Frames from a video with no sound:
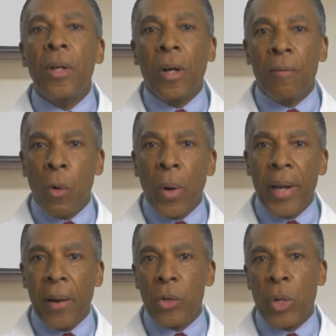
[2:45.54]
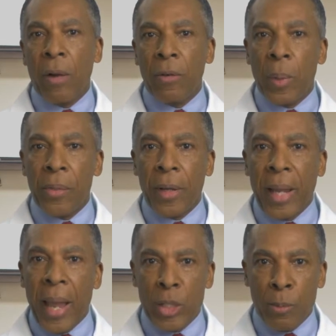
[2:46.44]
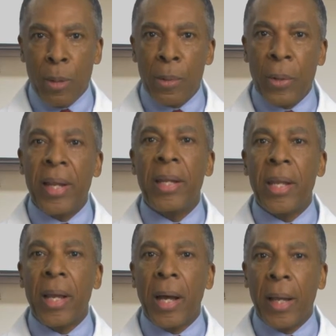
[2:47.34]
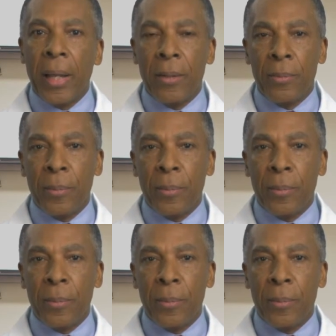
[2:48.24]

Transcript: Avoid air travel with the gas bubble in the eye.